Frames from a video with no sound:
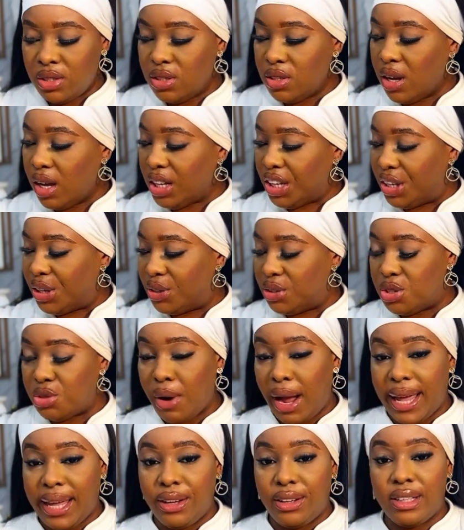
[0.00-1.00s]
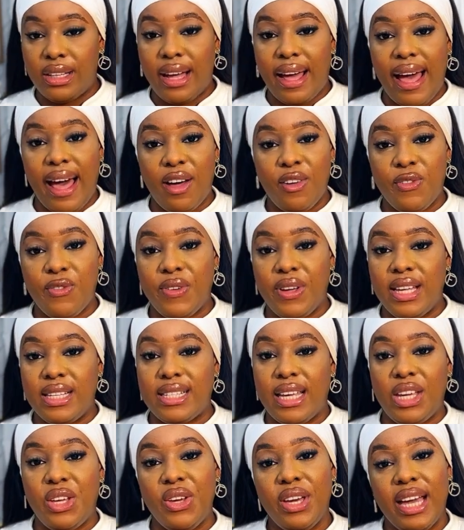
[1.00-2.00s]
you know, try on the outfits,
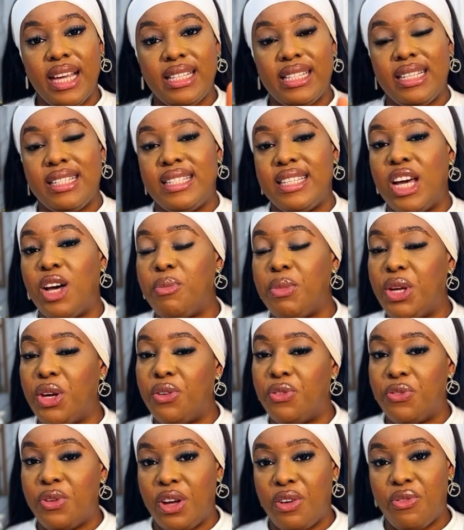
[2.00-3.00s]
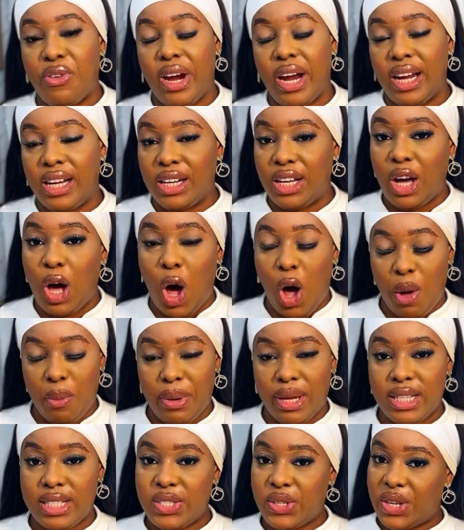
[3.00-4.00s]
and you guys can tell me your favorite in the
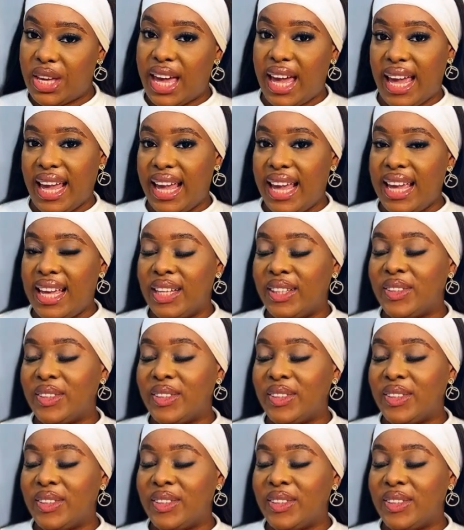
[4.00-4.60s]
comments, okay?